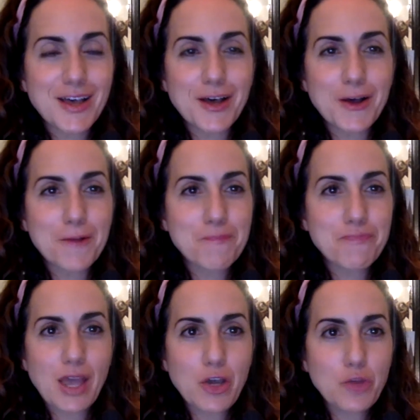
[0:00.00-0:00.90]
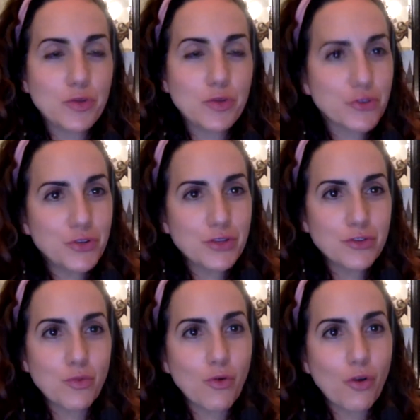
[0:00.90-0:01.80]
I hope you'll tune
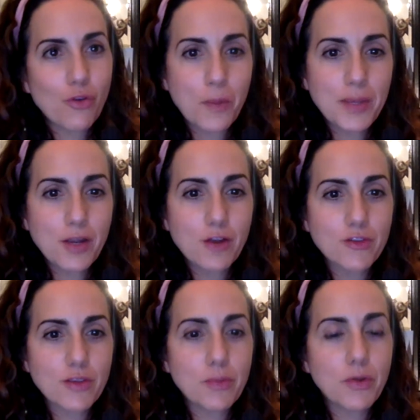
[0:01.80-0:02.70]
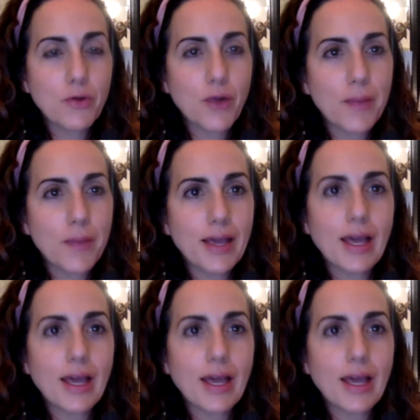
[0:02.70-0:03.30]
into more of our PRC programming.